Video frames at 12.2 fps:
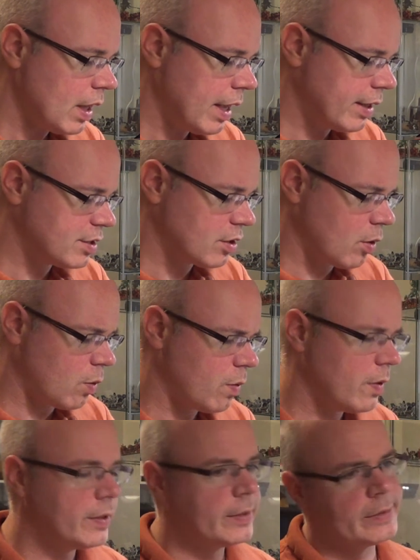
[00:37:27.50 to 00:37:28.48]
And
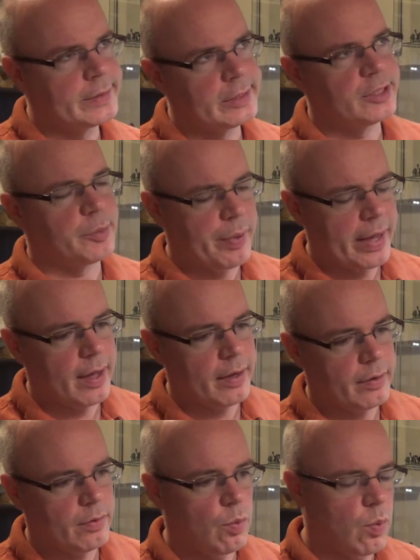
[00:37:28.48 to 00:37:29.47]
so
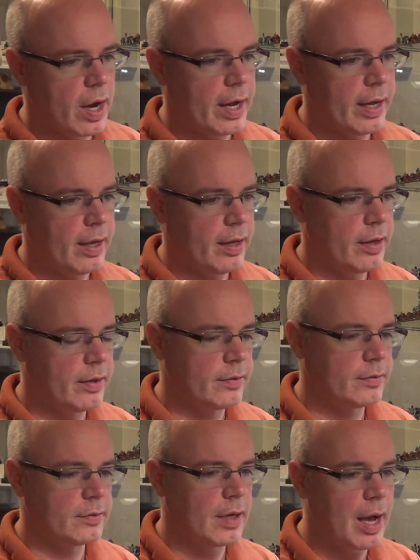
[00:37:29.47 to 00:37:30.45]
Japan, Hawaii,
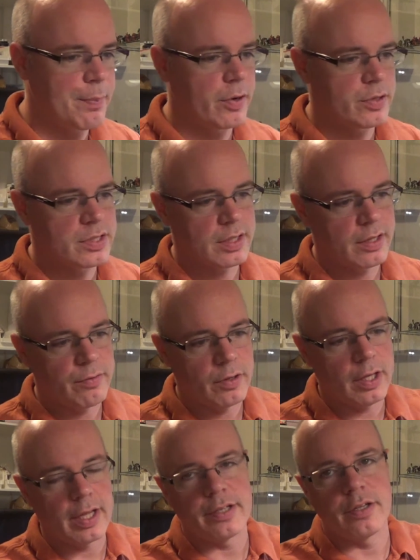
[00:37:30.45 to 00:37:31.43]
I personally
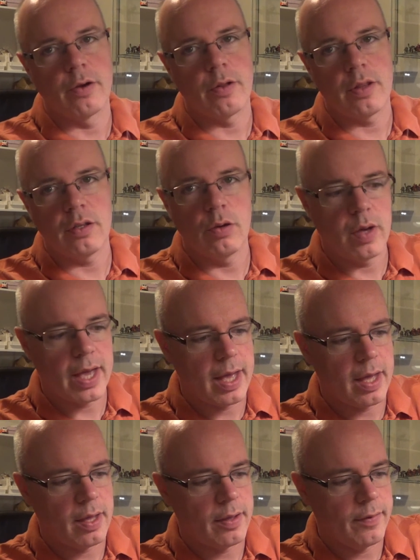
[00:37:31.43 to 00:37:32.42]
really like to go to the
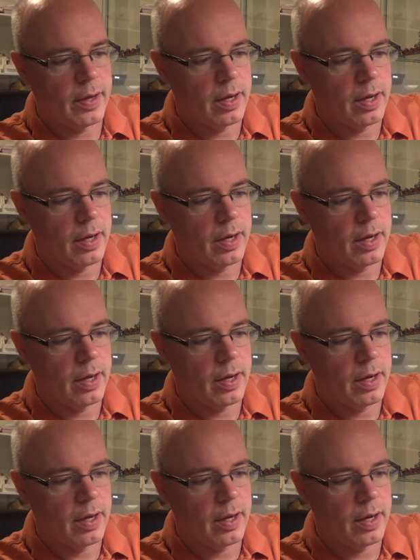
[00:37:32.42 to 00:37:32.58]
UK,